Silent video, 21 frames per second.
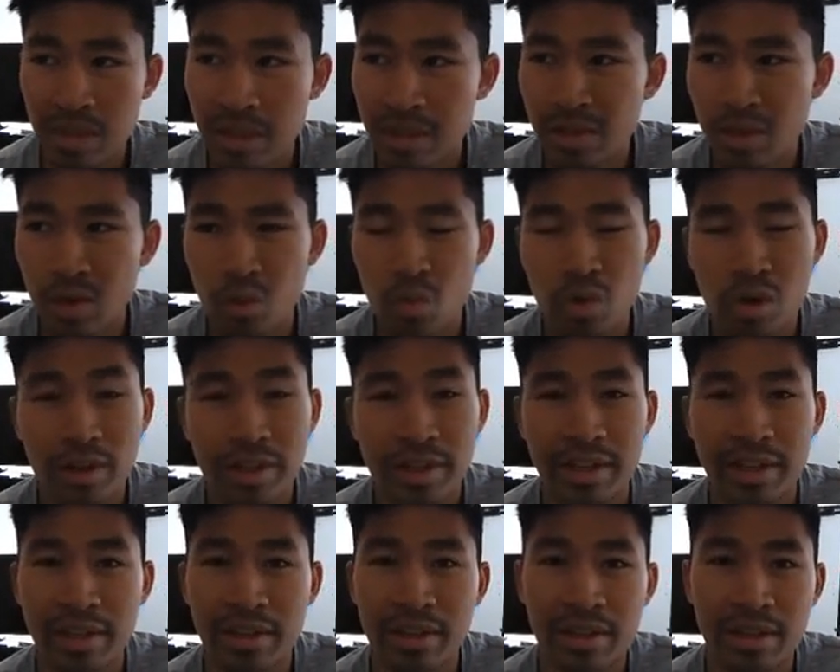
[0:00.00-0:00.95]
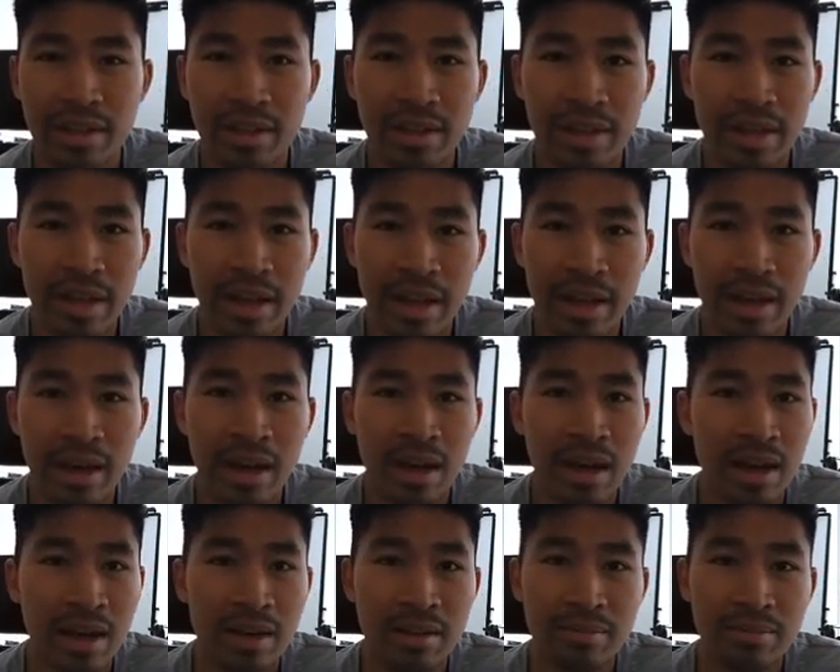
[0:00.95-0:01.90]
working
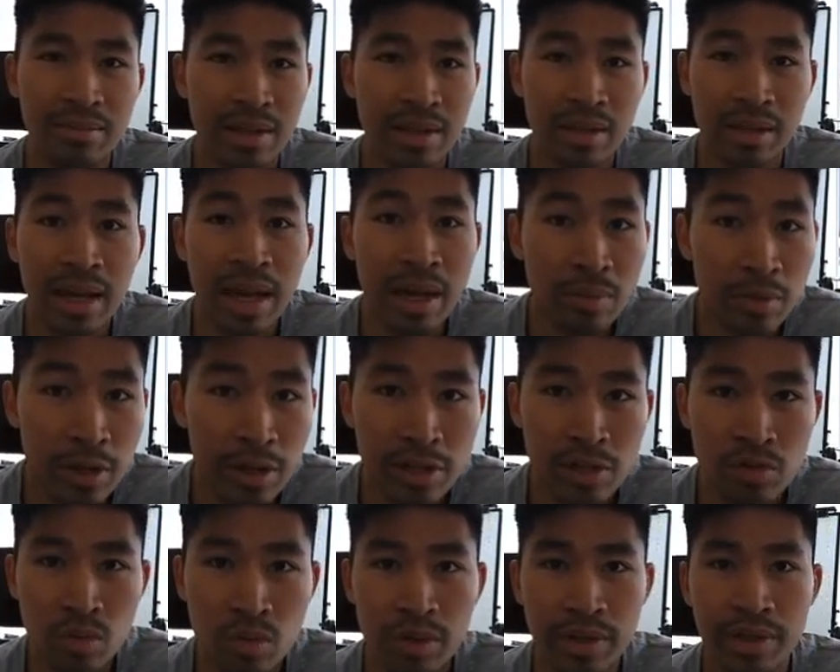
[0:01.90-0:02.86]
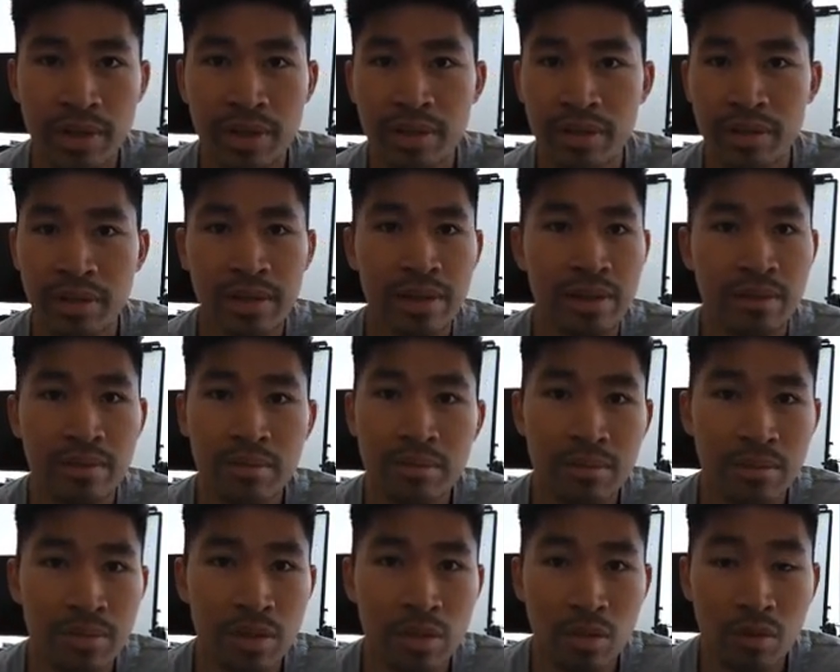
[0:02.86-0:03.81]
in libraries, working
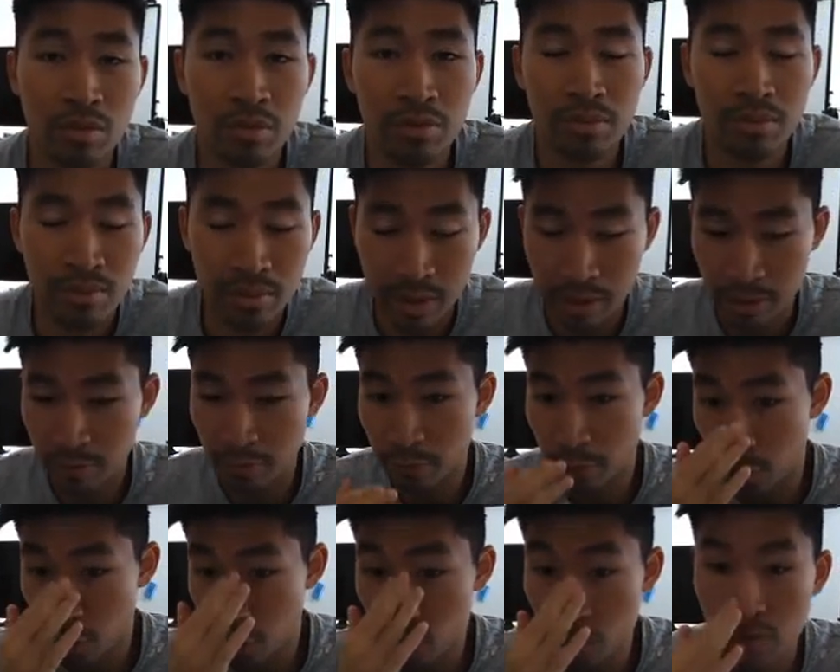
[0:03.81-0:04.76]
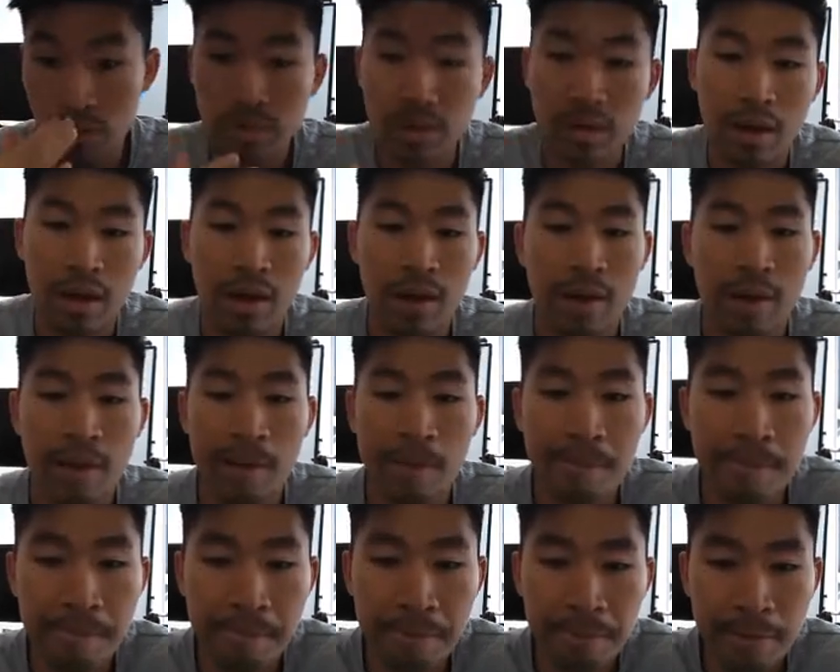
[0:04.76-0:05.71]
in like food,
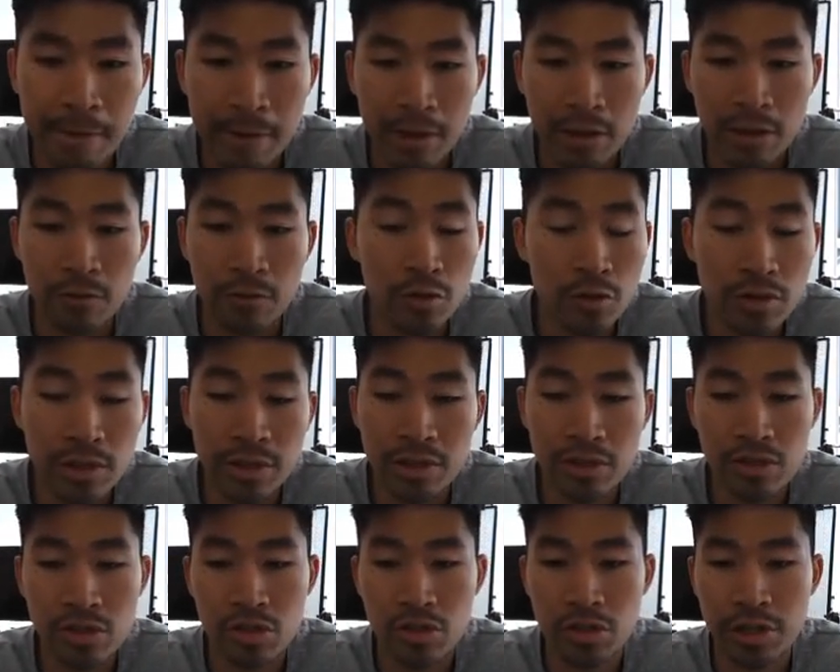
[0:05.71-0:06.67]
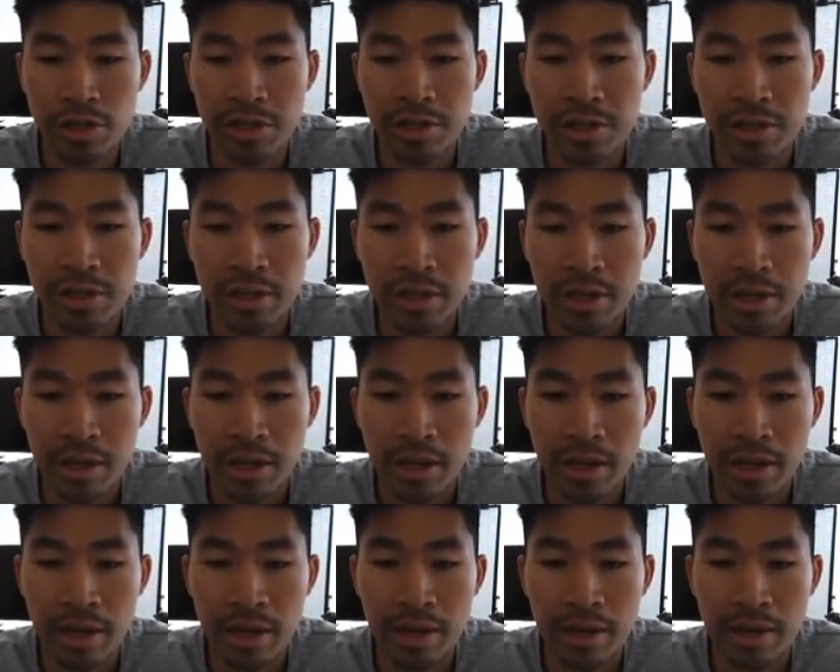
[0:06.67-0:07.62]
the food industry.
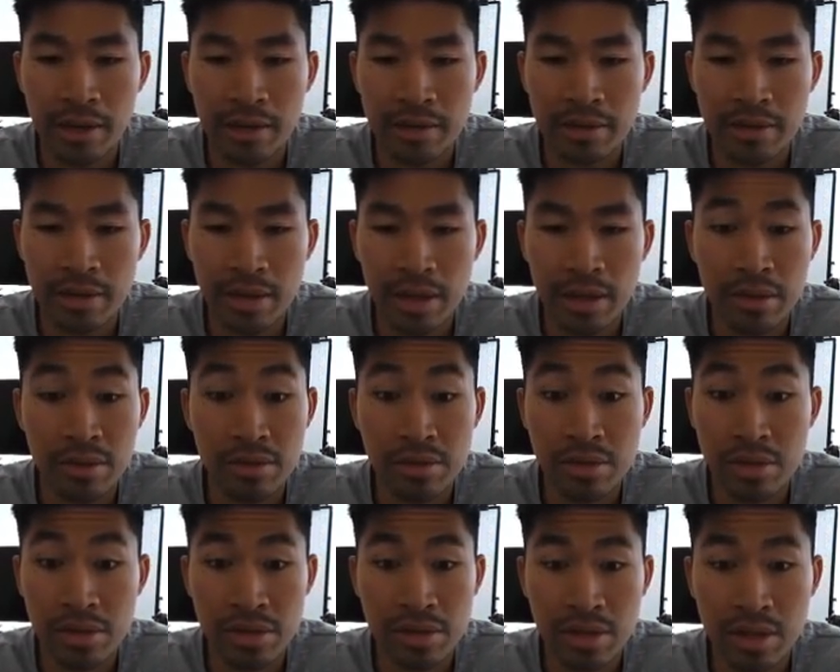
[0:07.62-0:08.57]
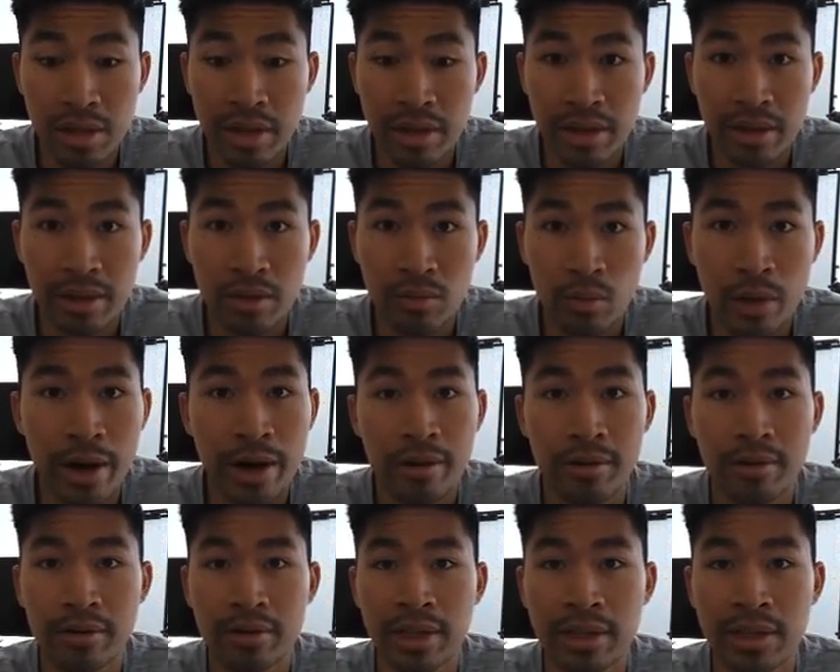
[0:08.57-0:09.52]
And I was just like,
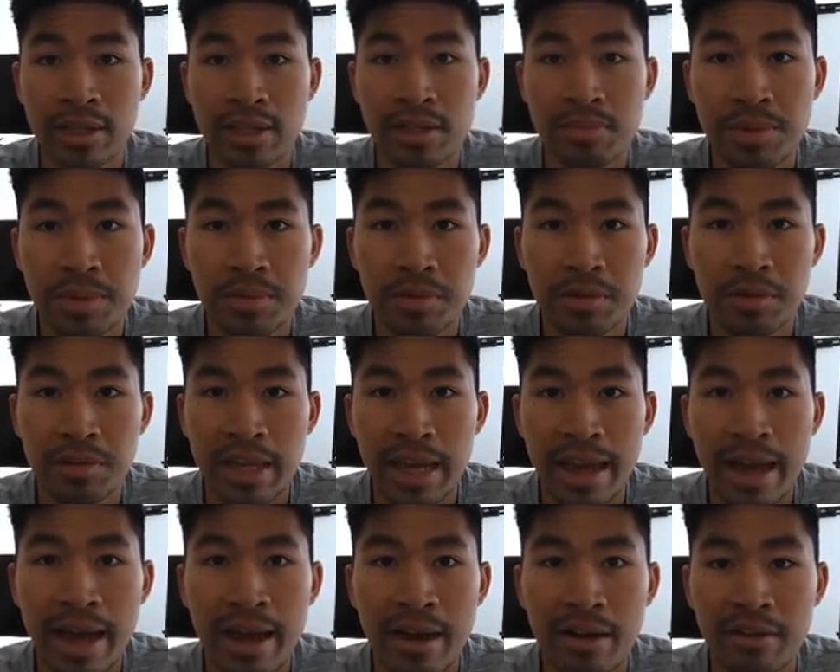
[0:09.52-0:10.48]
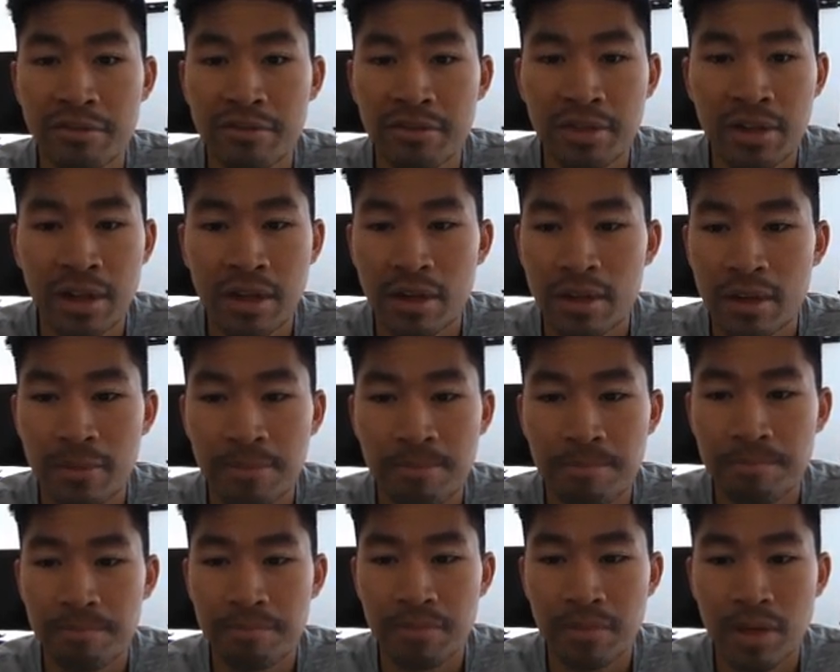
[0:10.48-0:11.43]
wow, like these people, they have
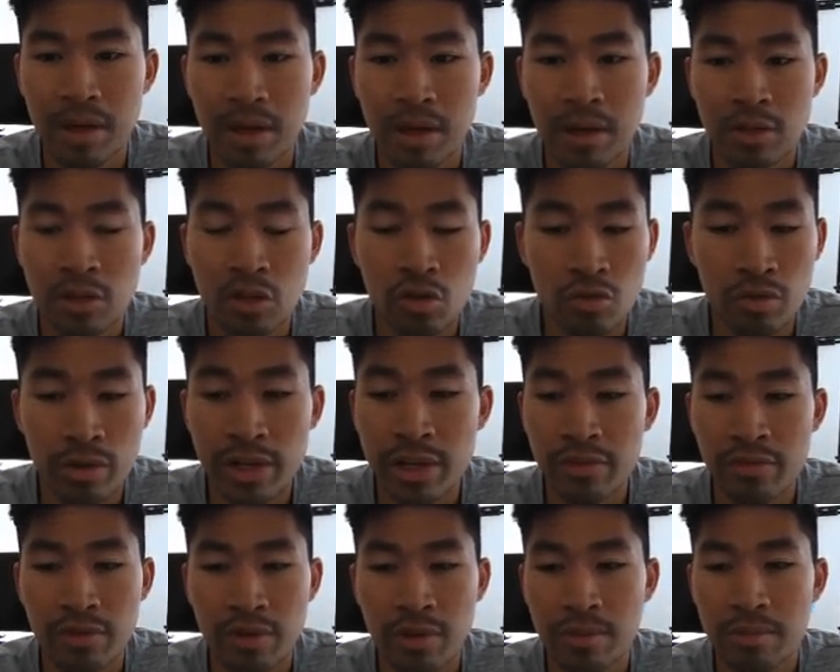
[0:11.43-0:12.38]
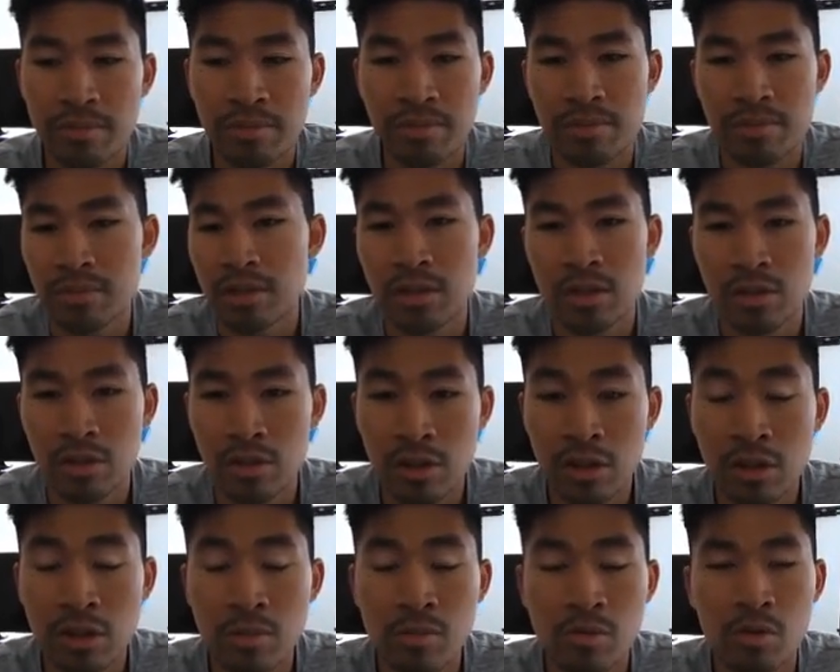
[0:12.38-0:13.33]
a degree from the
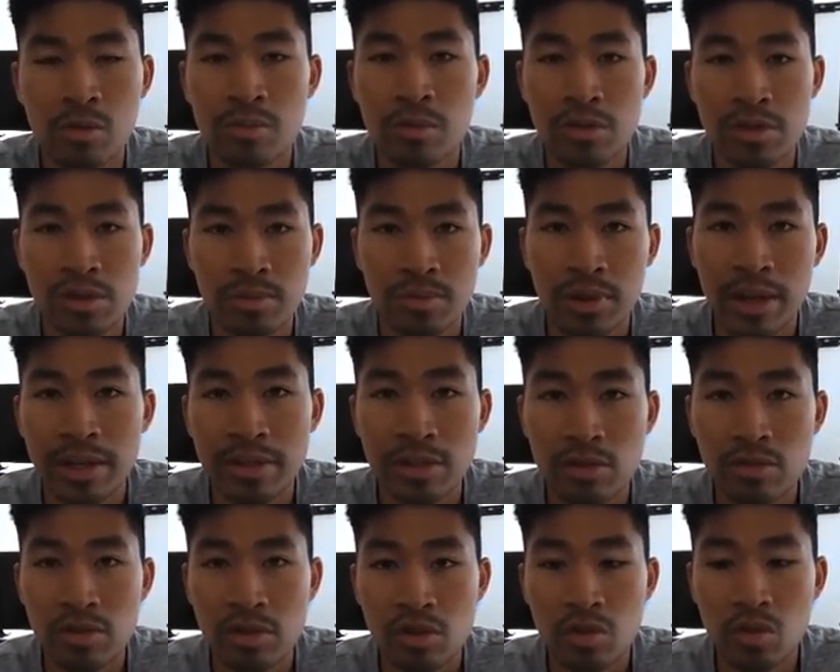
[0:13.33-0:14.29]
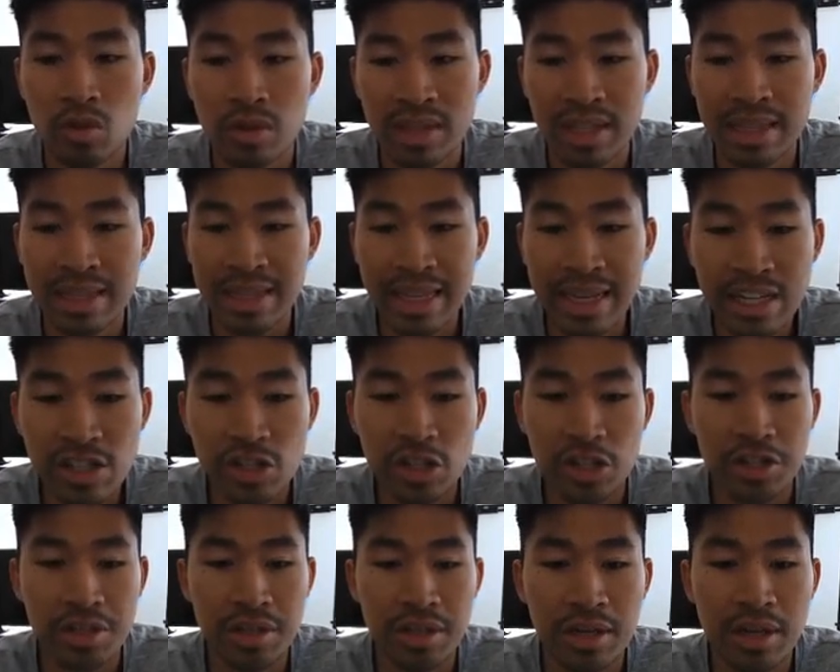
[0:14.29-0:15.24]
#1 most applied to school in the
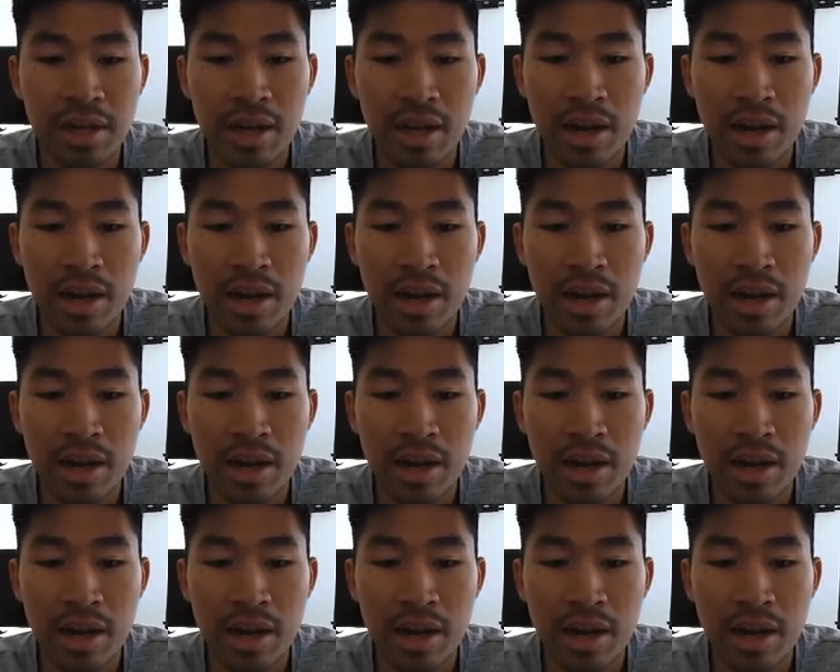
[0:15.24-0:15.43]
nation.